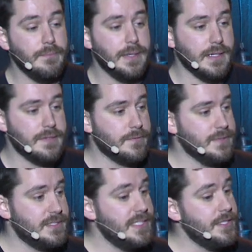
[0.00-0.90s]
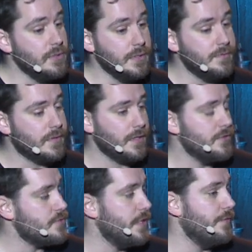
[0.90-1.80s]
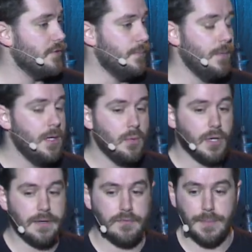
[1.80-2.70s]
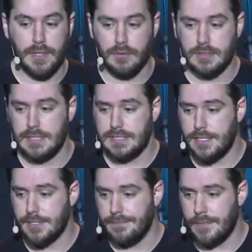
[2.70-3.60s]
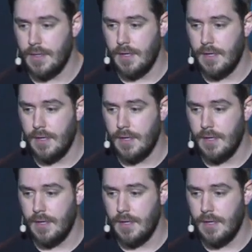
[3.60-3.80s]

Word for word: even be in a different city or even country if you're working for a bigger organization.